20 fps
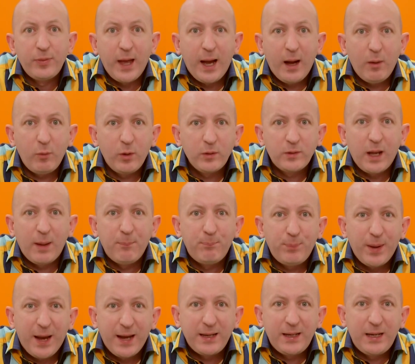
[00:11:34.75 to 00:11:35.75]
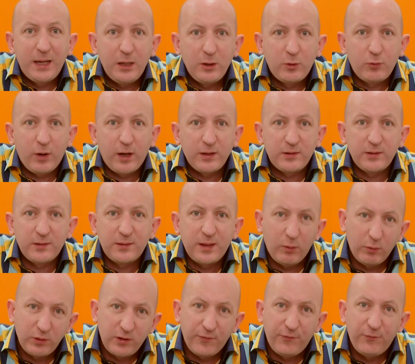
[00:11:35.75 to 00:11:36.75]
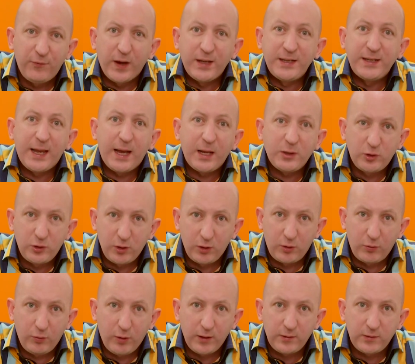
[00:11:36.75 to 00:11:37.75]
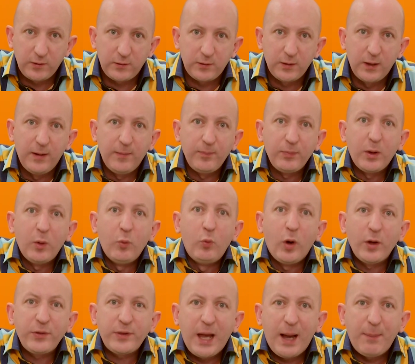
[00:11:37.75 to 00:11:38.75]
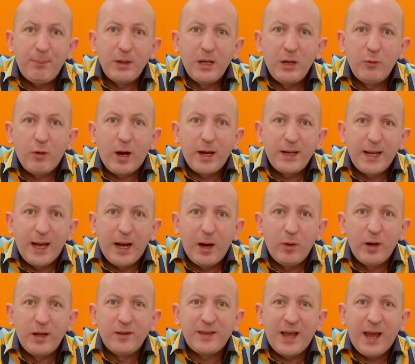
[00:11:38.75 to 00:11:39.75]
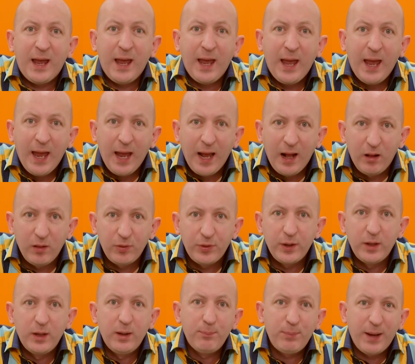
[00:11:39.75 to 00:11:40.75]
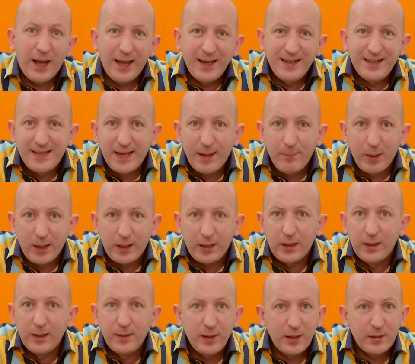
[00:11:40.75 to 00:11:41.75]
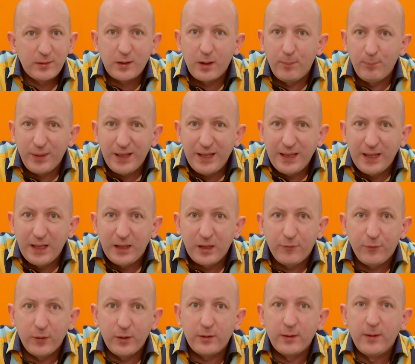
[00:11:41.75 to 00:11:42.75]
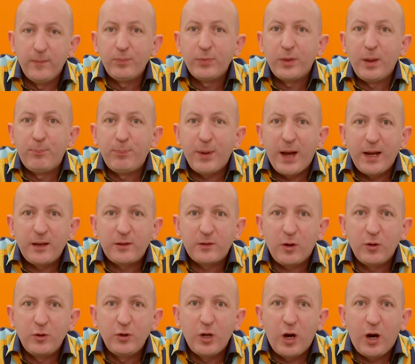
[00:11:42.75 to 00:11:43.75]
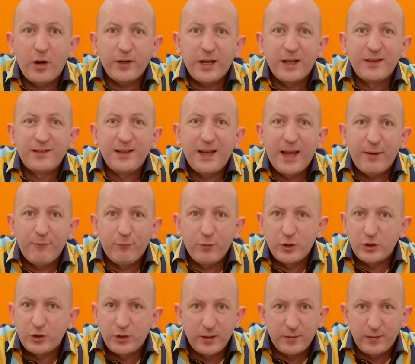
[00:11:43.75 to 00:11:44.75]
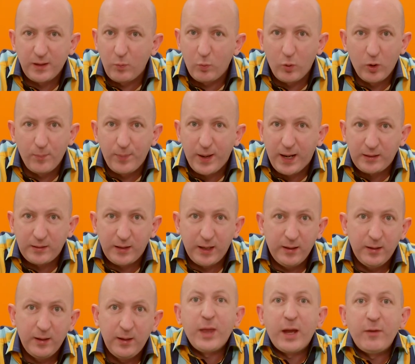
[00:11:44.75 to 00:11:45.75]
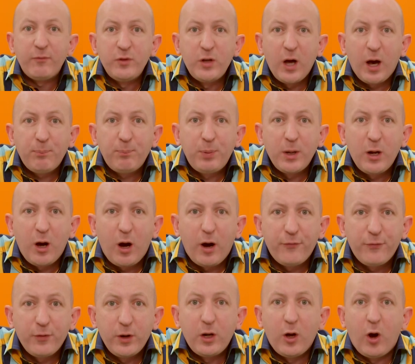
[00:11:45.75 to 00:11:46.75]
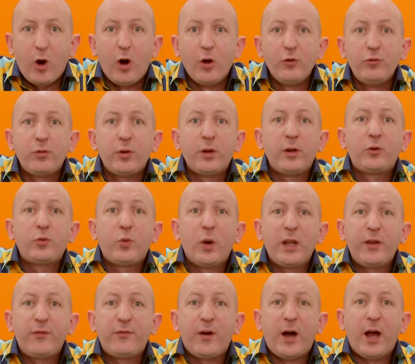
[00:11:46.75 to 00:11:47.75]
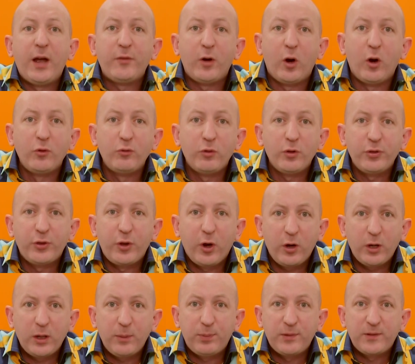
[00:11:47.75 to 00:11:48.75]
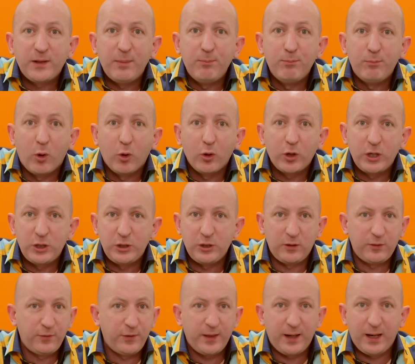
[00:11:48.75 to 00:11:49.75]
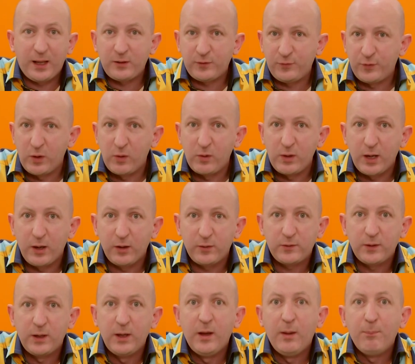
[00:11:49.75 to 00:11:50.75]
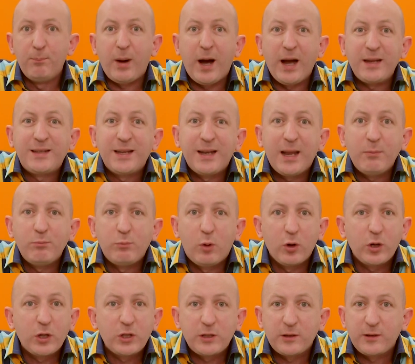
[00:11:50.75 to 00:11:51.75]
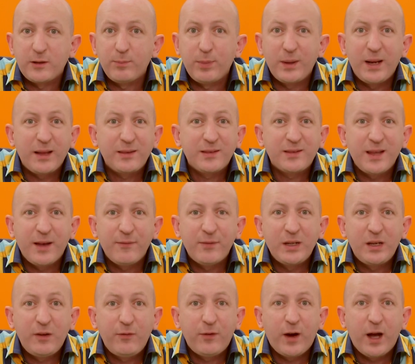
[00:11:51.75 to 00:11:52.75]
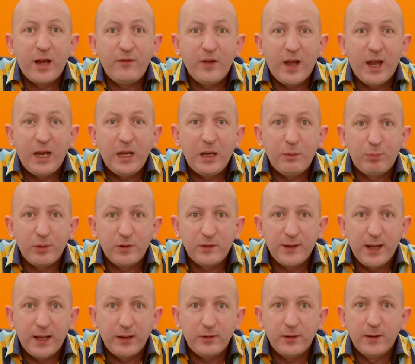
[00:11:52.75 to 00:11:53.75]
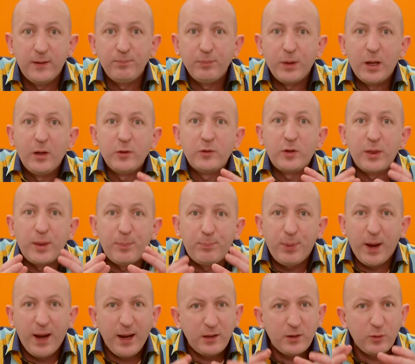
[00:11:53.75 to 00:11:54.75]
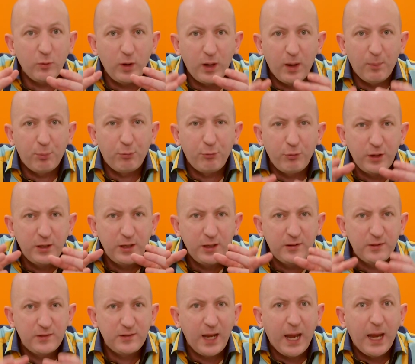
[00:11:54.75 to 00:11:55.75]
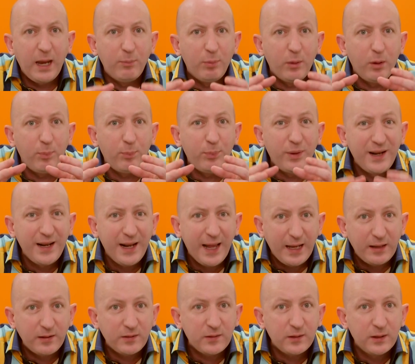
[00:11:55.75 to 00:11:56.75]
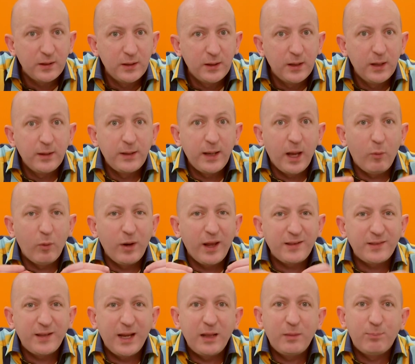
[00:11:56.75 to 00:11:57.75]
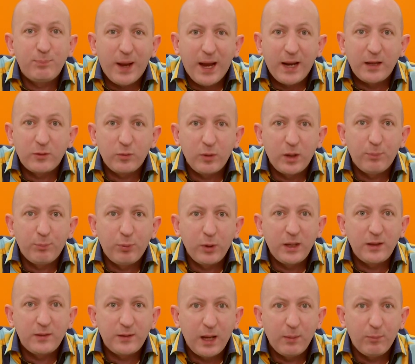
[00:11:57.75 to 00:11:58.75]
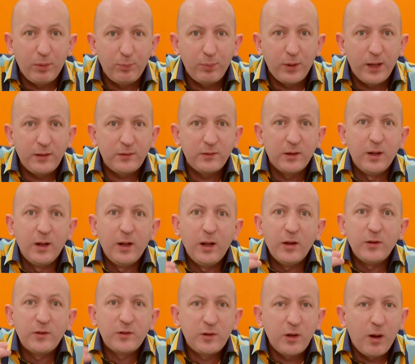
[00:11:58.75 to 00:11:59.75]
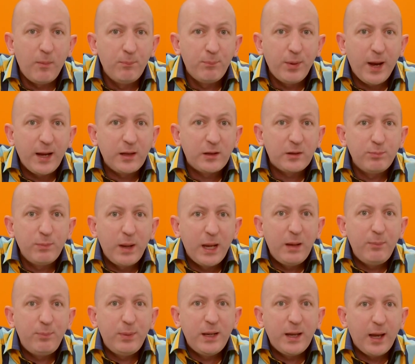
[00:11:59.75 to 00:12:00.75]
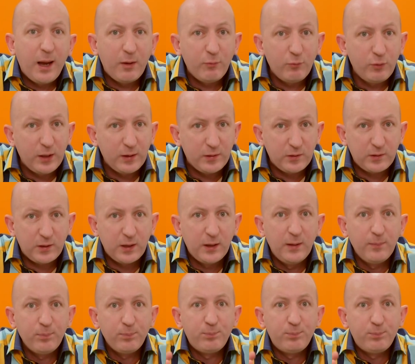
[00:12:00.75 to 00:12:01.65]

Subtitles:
That was a banking crisis, that was a financial crisis. What's happening right now is a health pandemic. It's completely different. The banks are not as leveraged as they were back then. They've not been offering 125-130% mortgages for the last few years. Buy-to-let mortgages have been at 75-80%. So the banks are in a pretty stable place. Now, when I say banks are in a pretty stable place, some banks may be at risk.